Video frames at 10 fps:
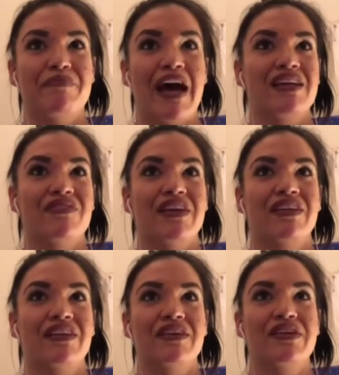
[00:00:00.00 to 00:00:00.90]

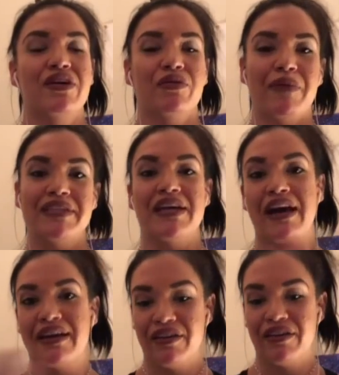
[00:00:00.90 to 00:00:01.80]
even, you know, my
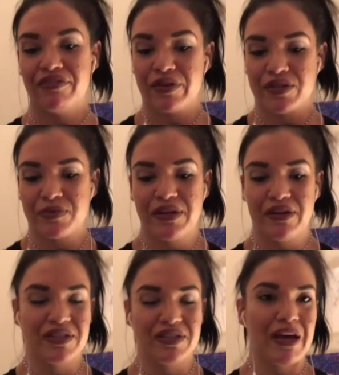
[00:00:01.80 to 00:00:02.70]
dad, of course, we know
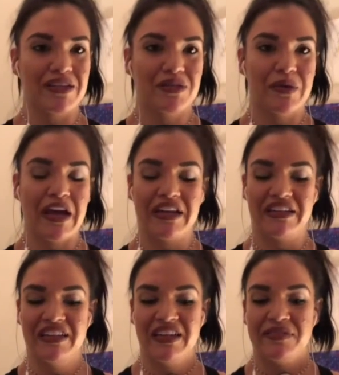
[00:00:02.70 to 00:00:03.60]
he's passed
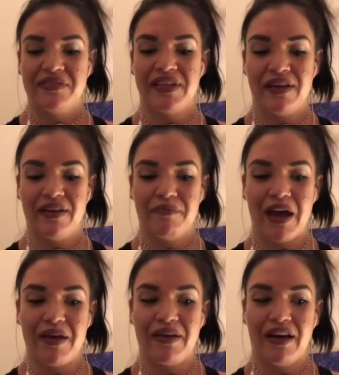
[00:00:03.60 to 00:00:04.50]
away. And
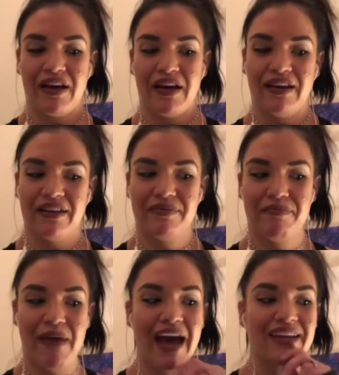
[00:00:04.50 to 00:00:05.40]
Matt
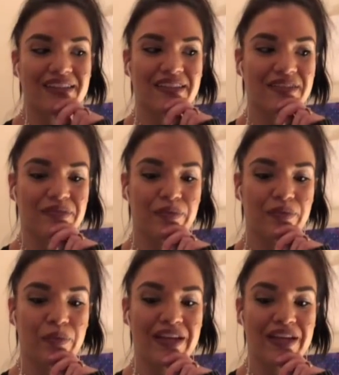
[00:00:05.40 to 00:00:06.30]

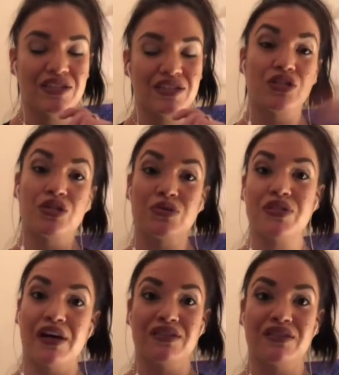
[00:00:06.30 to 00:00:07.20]
went to
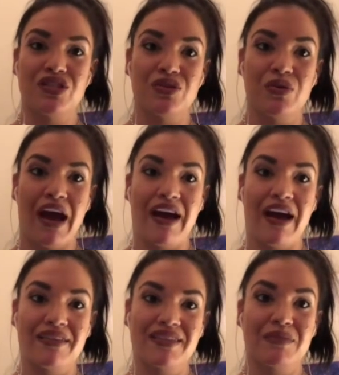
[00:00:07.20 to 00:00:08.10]
Tucson to
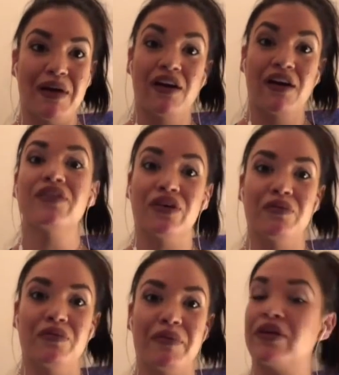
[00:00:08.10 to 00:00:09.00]
ask my
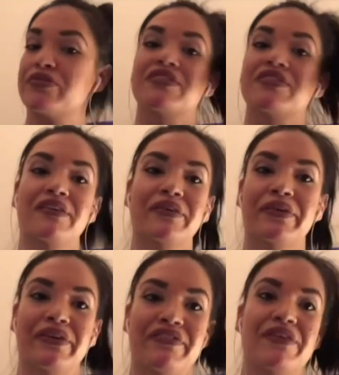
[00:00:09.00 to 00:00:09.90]
uncle, my closest
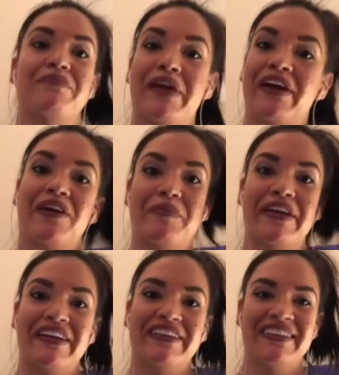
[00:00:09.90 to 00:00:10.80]
uncle, if he could marry
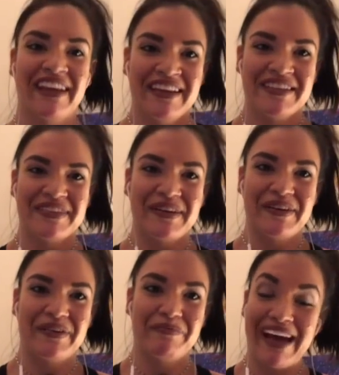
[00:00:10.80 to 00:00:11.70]
me. And
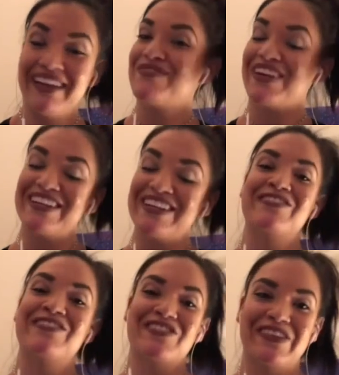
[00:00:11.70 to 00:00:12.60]
so Matt is very
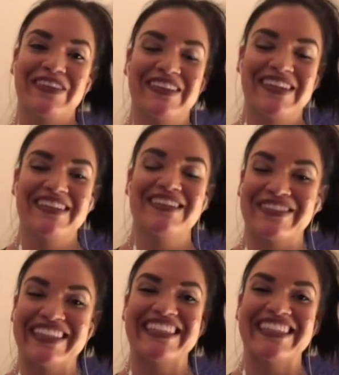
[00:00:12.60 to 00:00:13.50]
traditional and he did a
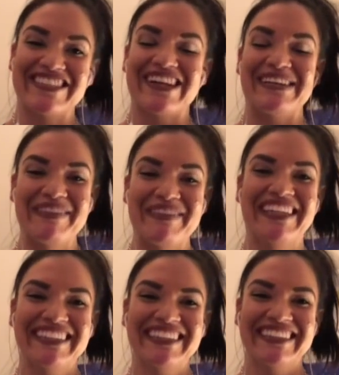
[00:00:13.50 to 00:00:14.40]
really good job.
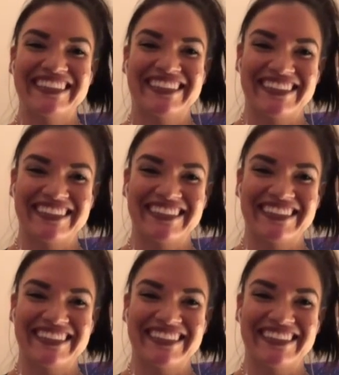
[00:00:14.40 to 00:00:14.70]
Okay.